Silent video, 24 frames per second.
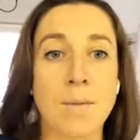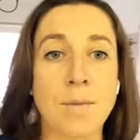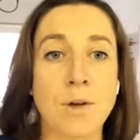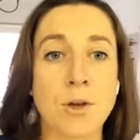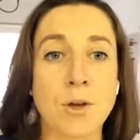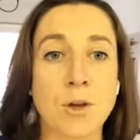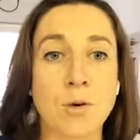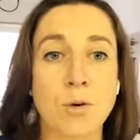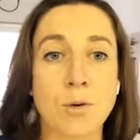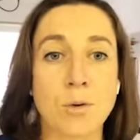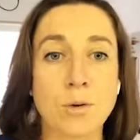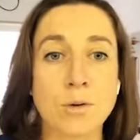
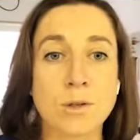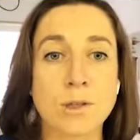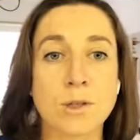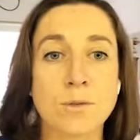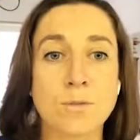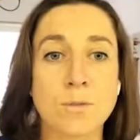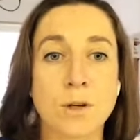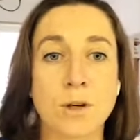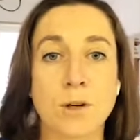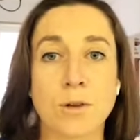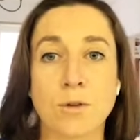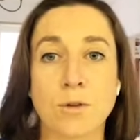You also
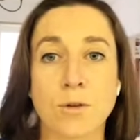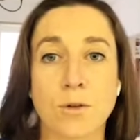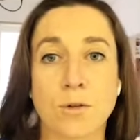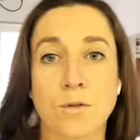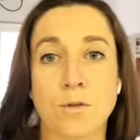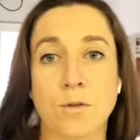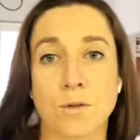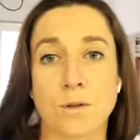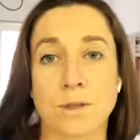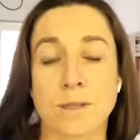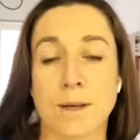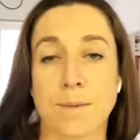want to look
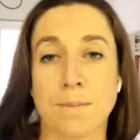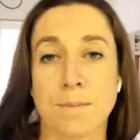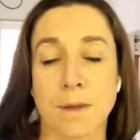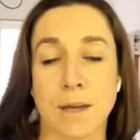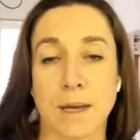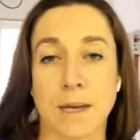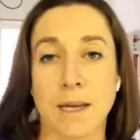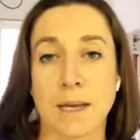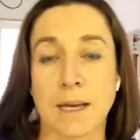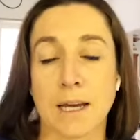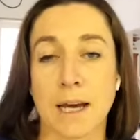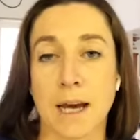for
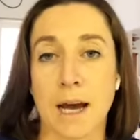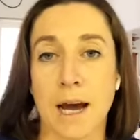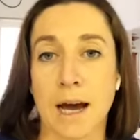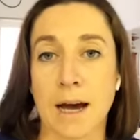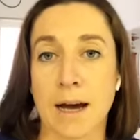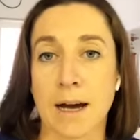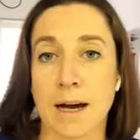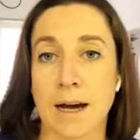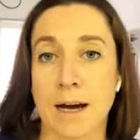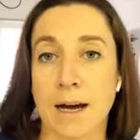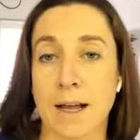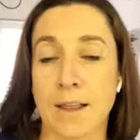something
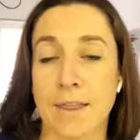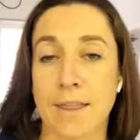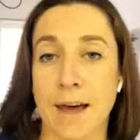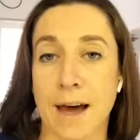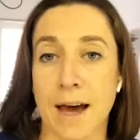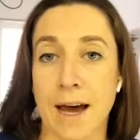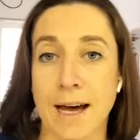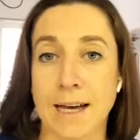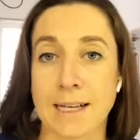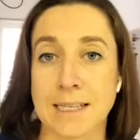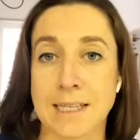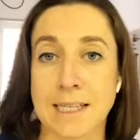that
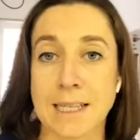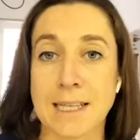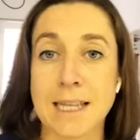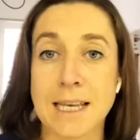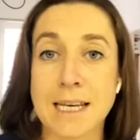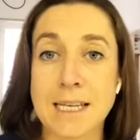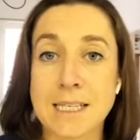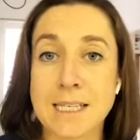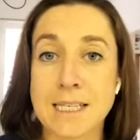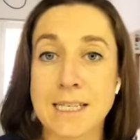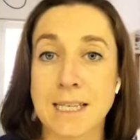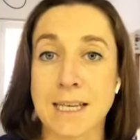has
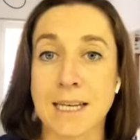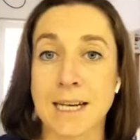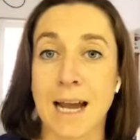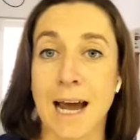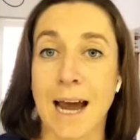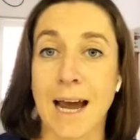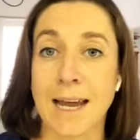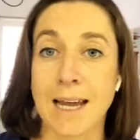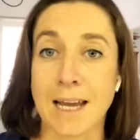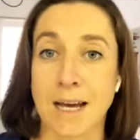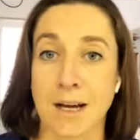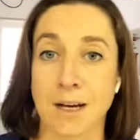less than
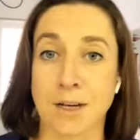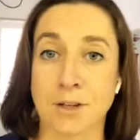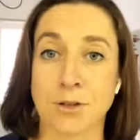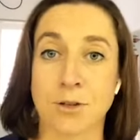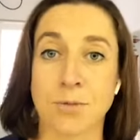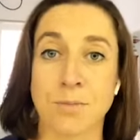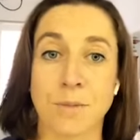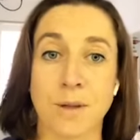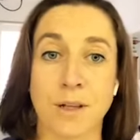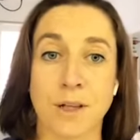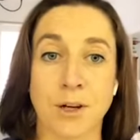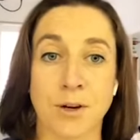800
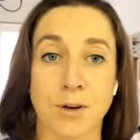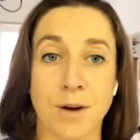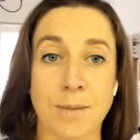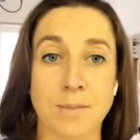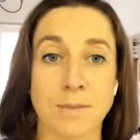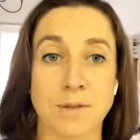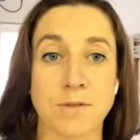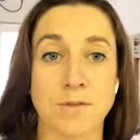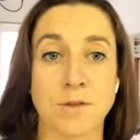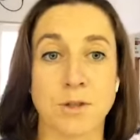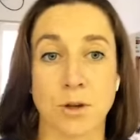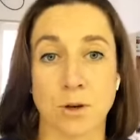milligrams
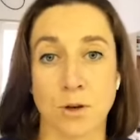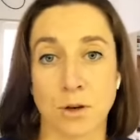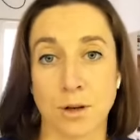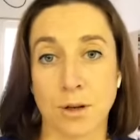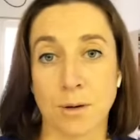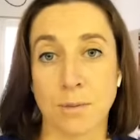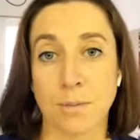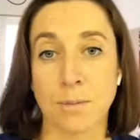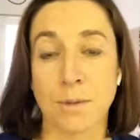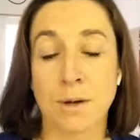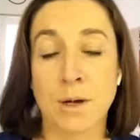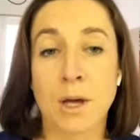of
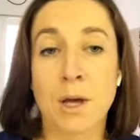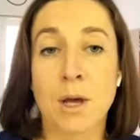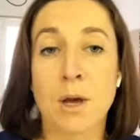sodium